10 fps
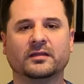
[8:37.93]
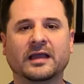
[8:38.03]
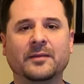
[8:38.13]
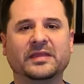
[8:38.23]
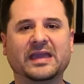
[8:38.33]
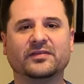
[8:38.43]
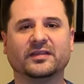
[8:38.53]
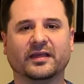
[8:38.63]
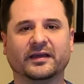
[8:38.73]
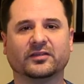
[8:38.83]
Tom
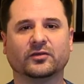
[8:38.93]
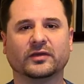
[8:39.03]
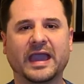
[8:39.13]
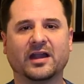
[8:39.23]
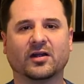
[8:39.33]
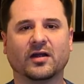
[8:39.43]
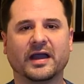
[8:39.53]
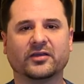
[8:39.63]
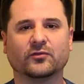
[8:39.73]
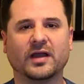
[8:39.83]
Davis likes to
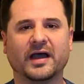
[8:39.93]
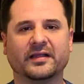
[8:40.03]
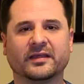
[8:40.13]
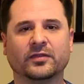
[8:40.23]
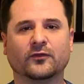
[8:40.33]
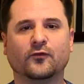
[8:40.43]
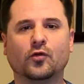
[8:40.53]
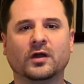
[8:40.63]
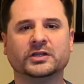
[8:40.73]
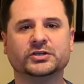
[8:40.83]
categorize rods in the
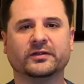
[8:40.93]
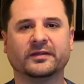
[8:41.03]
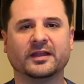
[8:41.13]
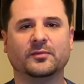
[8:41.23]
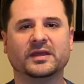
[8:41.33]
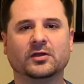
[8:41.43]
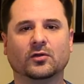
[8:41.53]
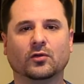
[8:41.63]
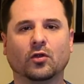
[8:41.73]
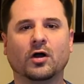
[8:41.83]
400
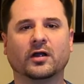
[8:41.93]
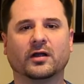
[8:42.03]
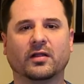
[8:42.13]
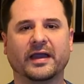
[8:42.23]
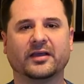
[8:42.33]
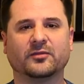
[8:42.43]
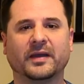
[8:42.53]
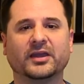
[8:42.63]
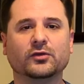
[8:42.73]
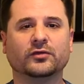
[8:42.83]
centimeter or longer class
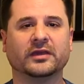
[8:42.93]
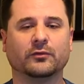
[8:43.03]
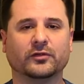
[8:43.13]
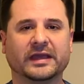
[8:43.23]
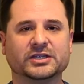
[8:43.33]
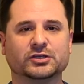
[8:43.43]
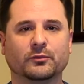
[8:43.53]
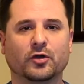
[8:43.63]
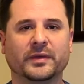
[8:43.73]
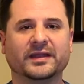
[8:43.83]
by using
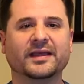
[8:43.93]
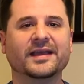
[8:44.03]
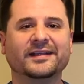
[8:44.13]
rotational moment